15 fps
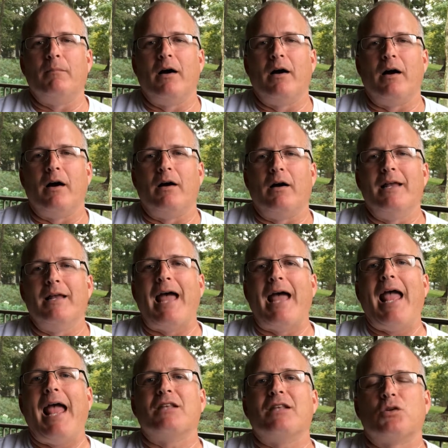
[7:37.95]
uh,
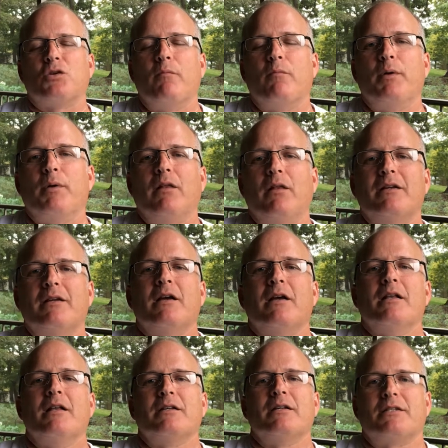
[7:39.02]
enhance your ability
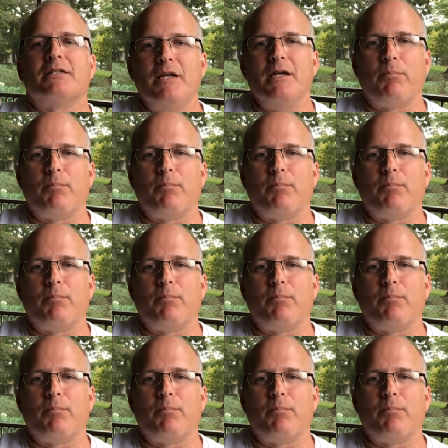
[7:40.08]
to see